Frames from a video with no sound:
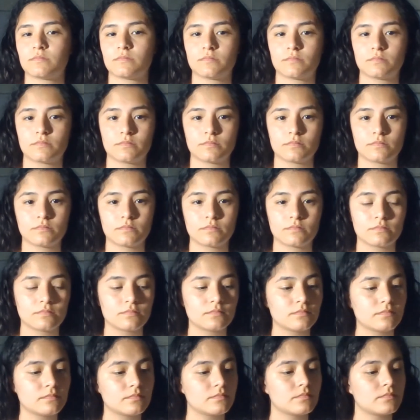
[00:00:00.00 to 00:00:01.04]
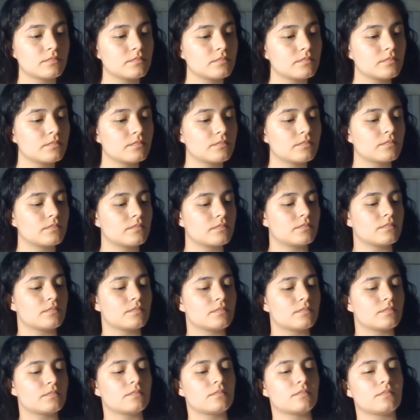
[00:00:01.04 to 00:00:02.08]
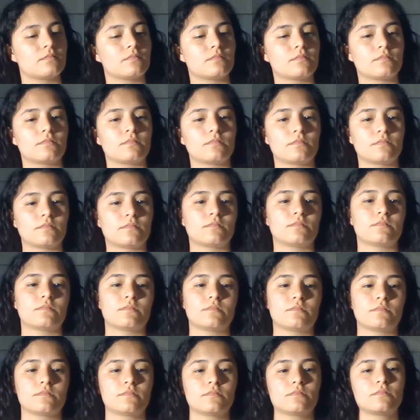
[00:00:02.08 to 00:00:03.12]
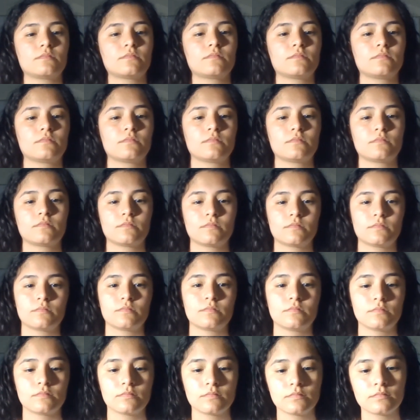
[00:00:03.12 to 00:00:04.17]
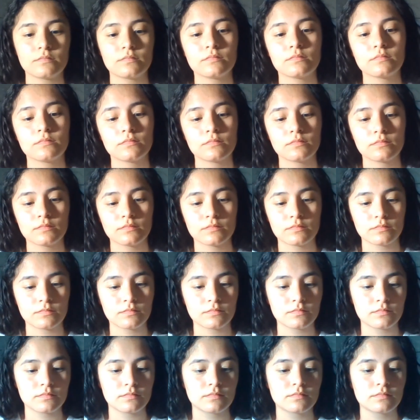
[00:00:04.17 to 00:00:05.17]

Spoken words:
No one is speaking in this clip.